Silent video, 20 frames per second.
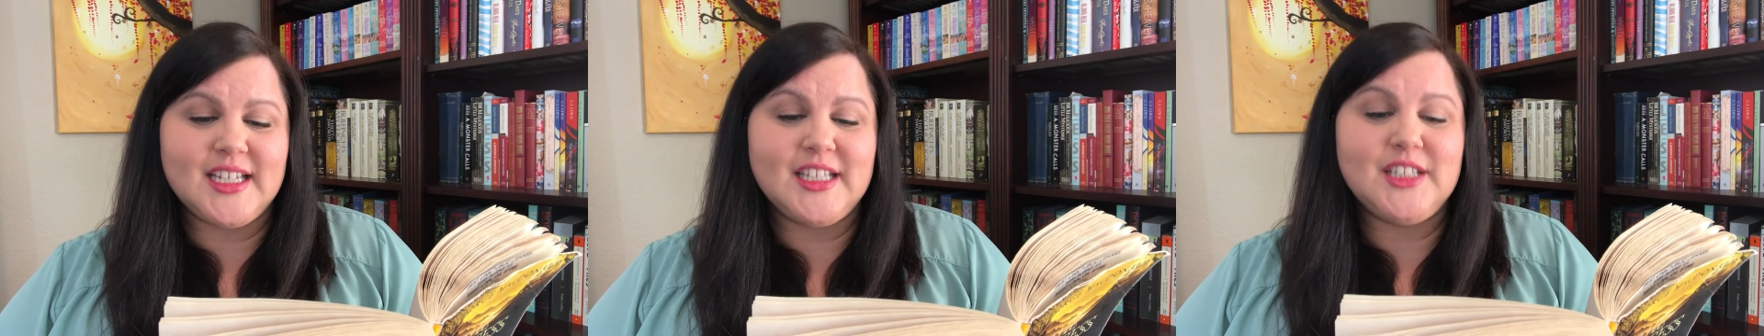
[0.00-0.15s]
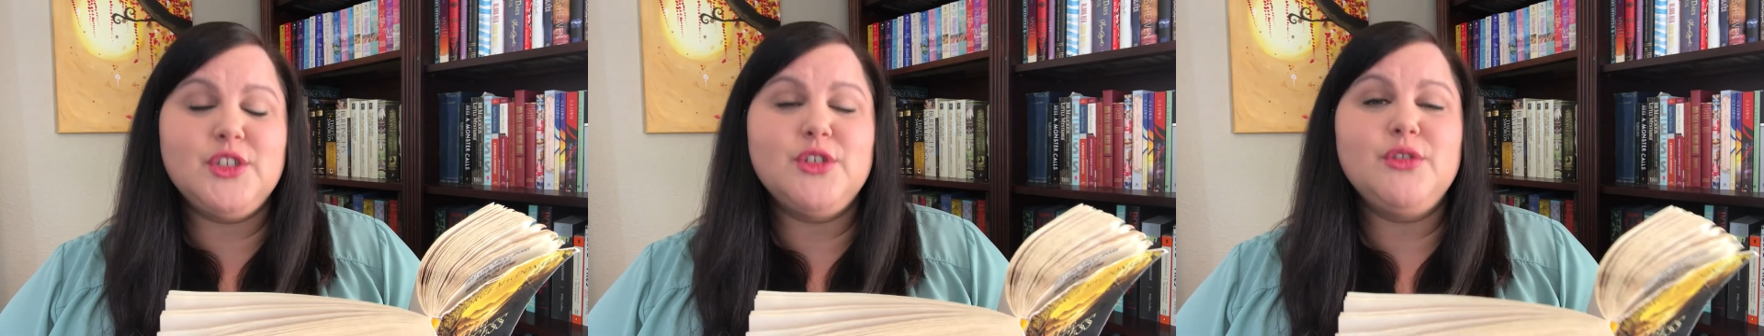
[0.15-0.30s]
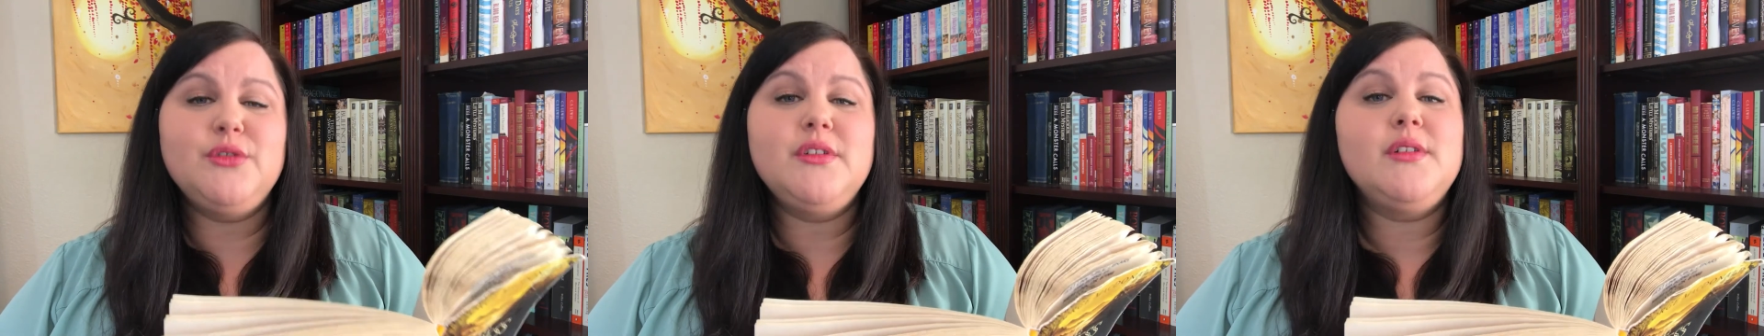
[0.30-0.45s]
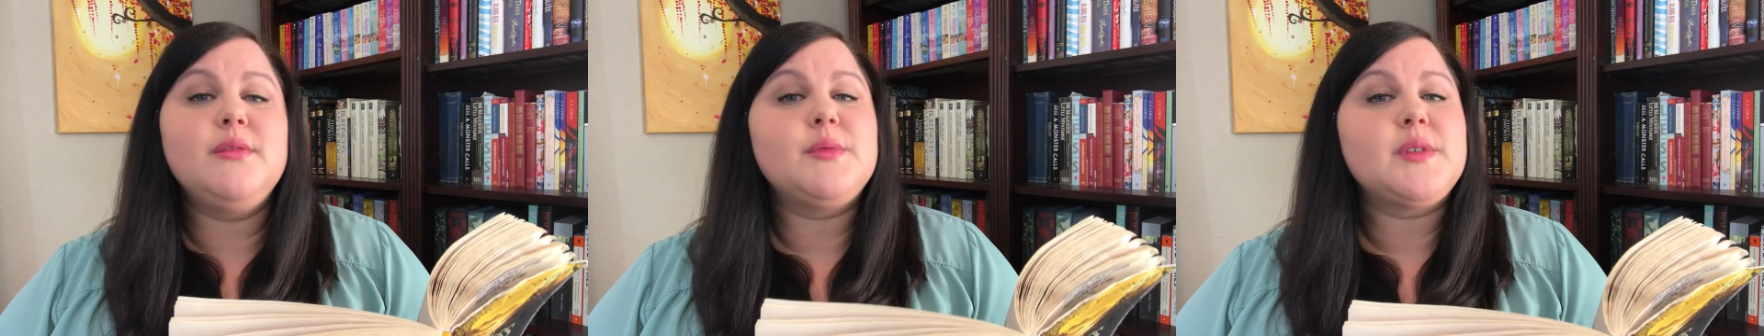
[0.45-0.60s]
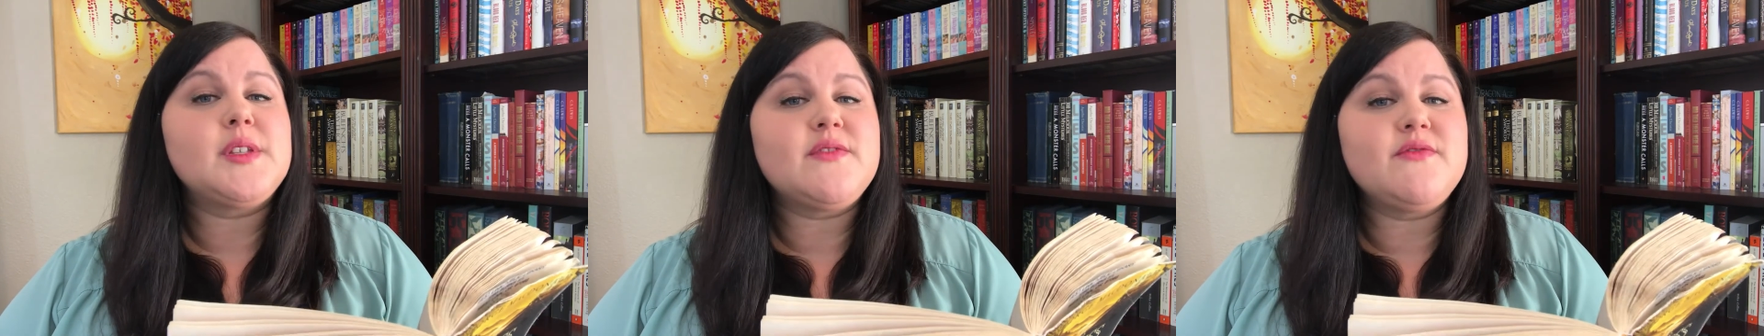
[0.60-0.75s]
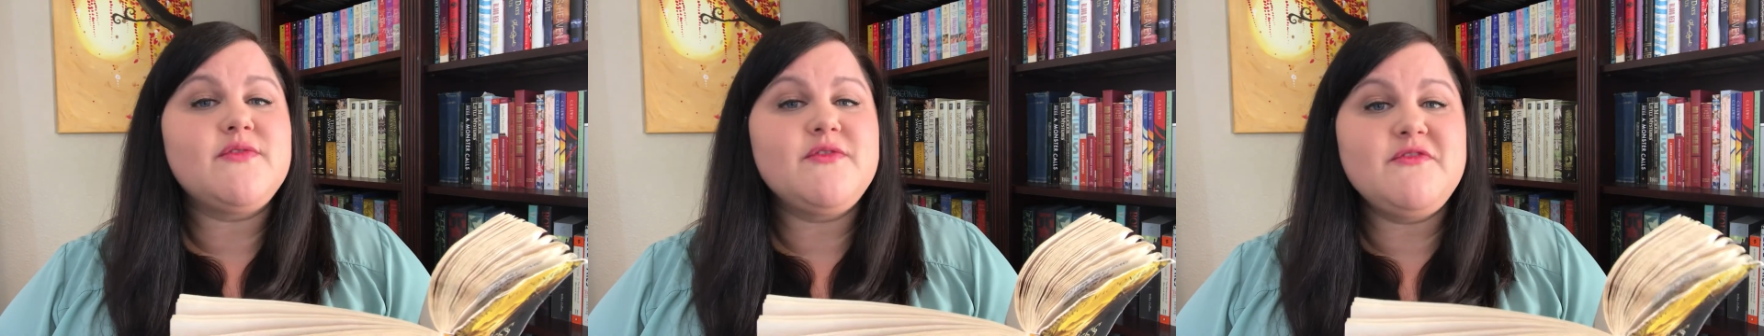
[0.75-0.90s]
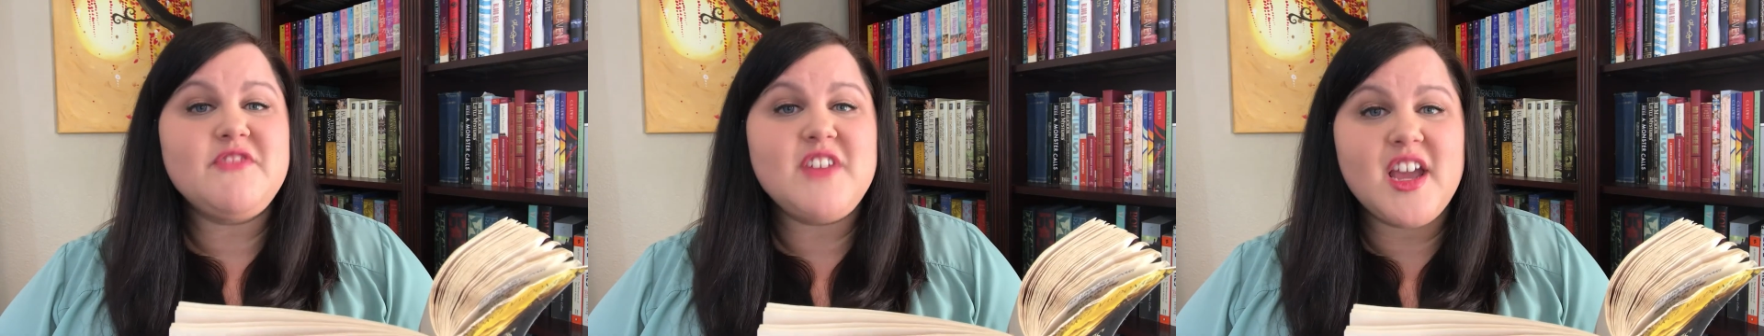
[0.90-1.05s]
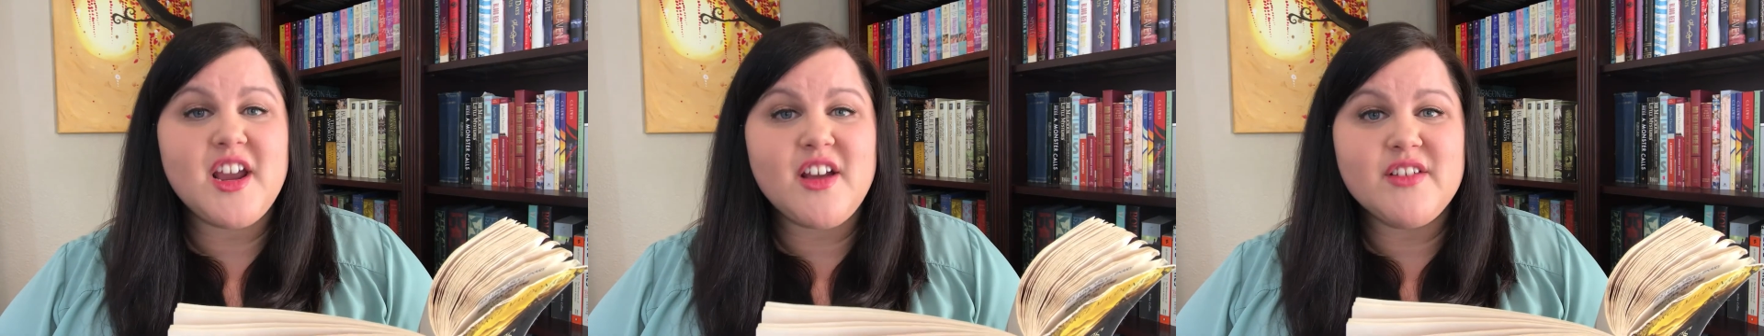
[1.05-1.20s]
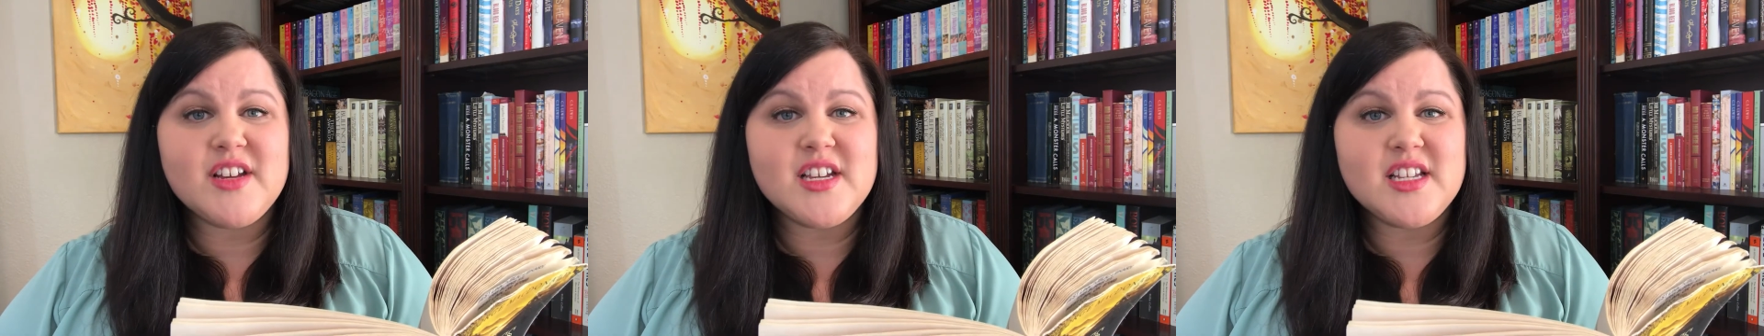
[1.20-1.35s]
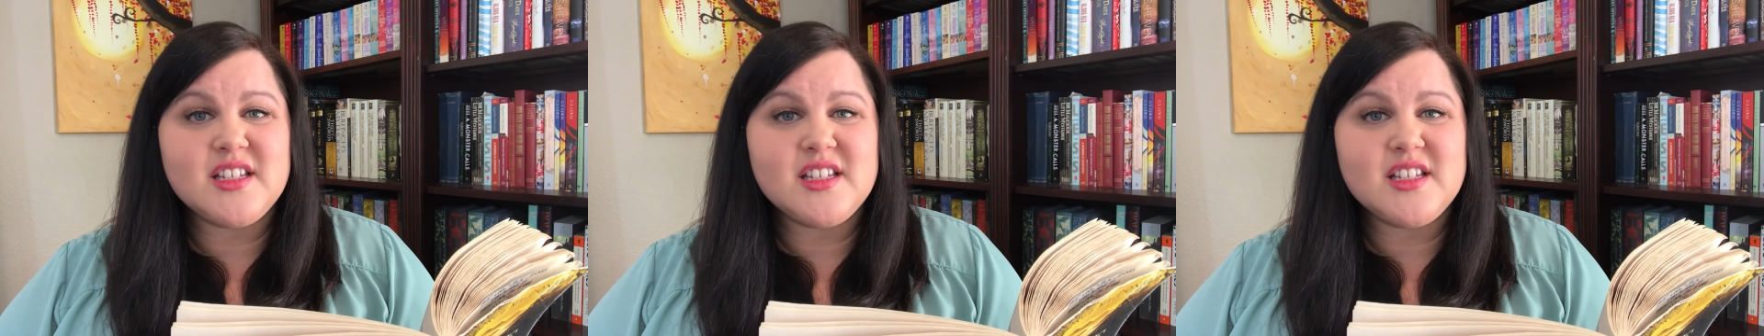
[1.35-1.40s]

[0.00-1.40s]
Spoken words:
and Ludi was very